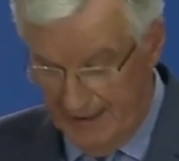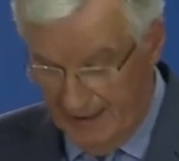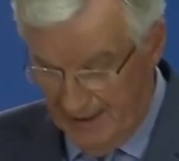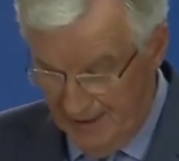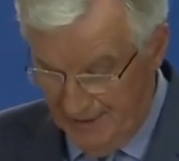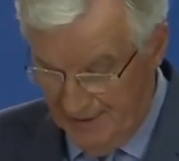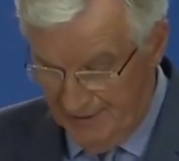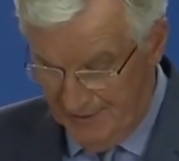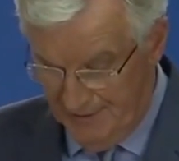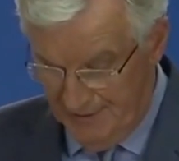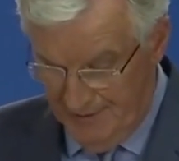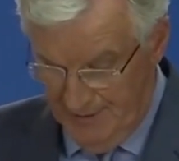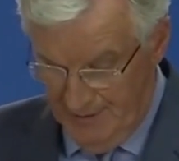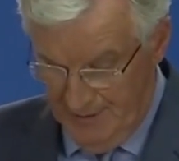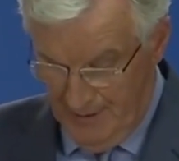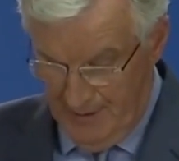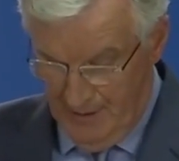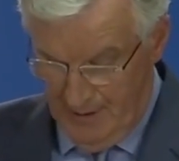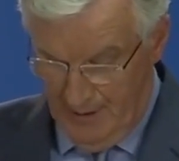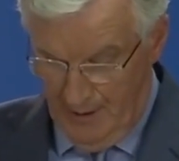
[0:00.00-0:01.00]
case,
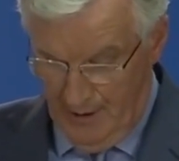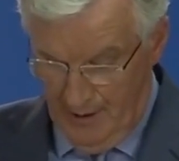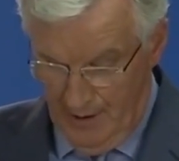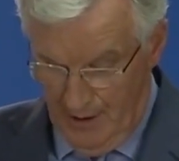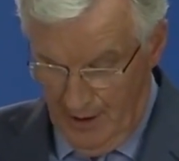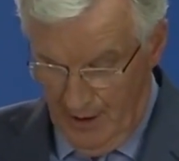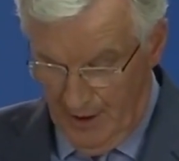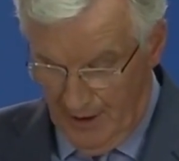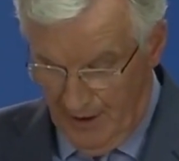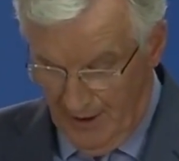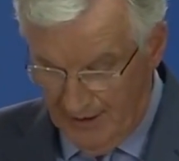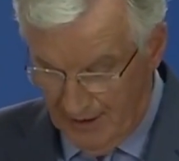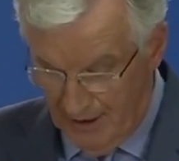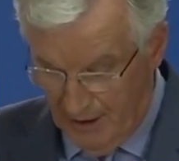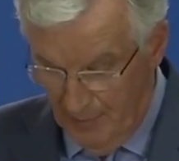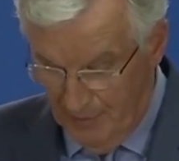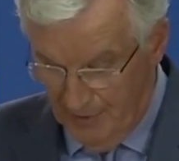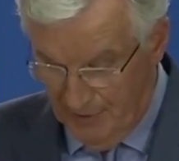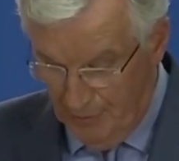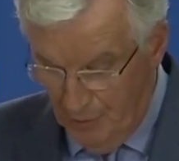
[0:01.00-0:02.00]
a
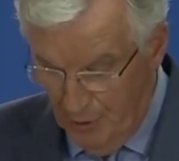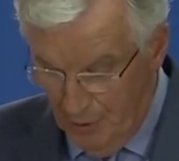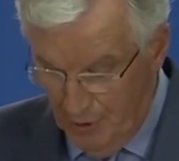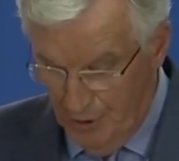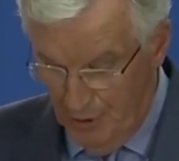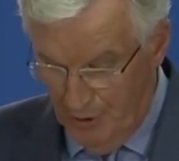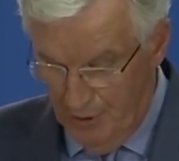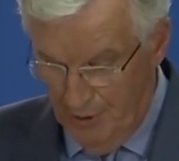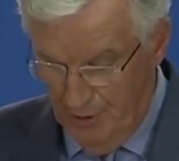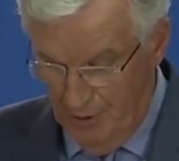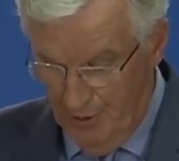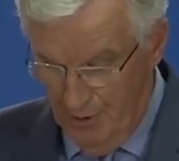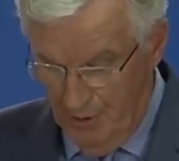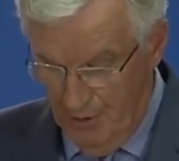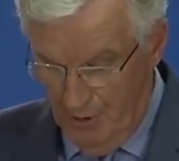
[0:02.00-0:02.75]
customs union